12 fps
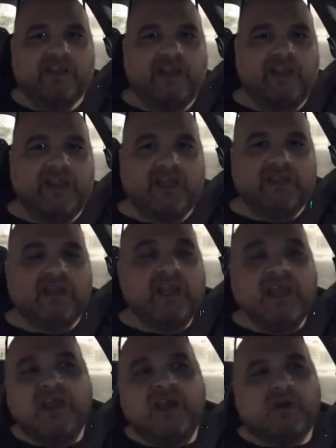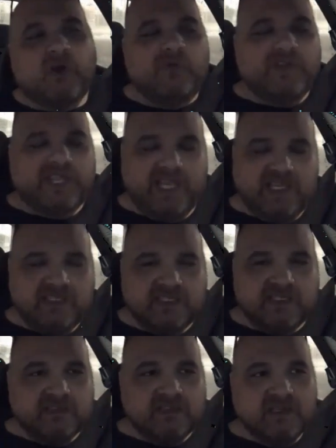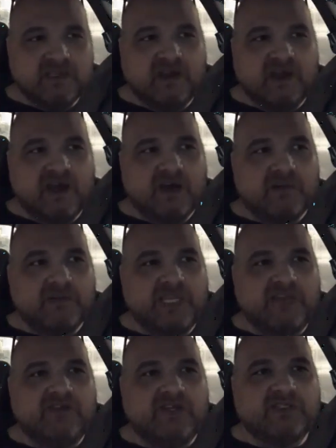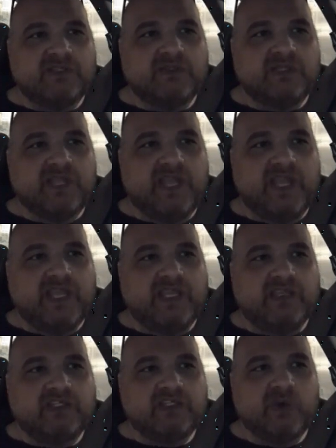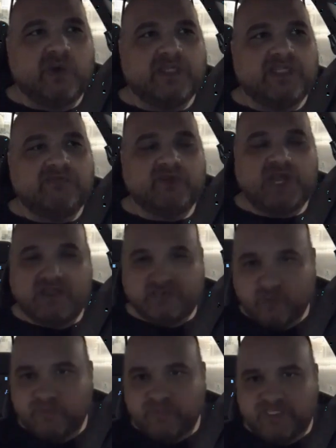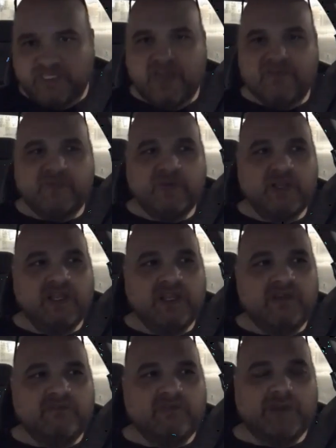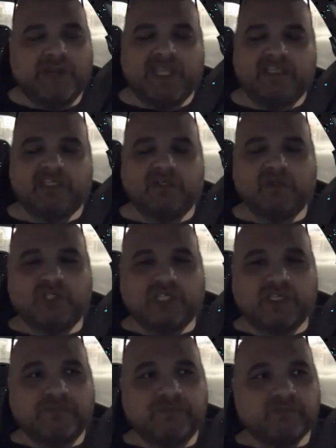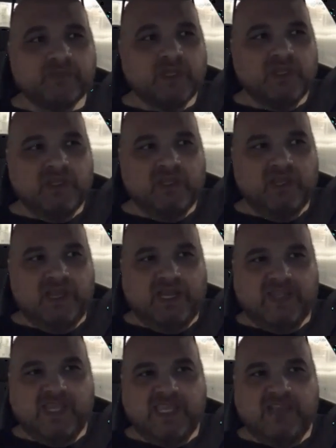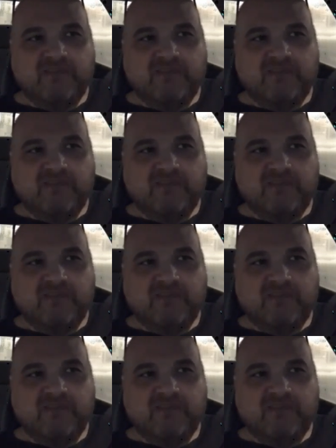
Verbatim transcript: And Kofi Kingston, uh, he wrestled a show at the Rhode Island School for the Deaf for Mike Antonucci, and I think he